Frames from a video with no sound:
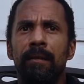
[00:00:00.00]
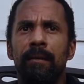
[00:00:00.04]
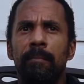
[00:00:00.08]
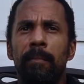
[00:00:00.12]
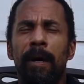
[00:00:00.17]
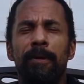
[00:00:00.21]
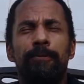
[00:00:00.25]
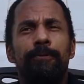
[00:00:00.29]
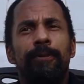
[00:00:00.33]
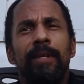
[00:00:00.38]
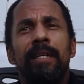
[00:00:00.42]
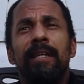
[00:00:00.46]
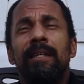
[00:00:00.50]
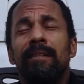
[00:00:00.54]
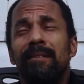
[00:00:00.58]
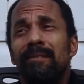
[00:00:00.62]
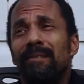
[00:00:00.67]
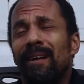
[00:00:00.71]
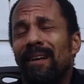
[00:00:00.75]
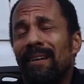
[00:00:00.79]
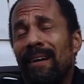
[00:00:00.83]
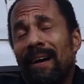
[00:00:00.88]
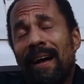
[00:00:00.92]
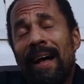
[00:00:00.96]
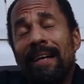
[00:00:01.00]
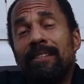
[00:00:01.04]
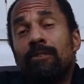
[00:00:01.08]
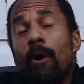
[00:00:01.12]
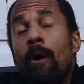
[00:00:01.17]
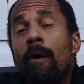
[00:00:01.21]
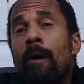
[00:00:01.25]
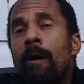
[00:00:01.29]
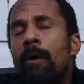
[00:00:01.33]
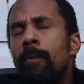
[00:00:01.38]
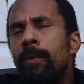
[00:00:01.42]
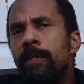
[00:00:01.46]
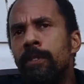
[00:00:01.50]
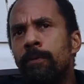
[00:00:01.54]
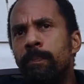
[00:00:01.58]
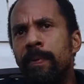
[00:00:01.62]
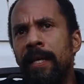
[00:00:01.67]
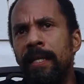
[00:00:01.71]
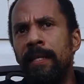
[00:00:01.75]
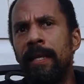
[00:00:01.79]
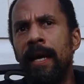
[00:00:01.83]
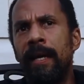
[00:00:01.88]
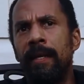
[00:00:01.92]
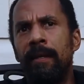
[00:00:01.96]
my feeling has always
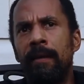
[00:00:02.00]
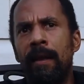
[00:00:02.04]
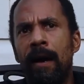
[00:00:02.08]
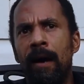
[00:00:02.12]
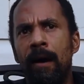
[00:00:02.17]
been that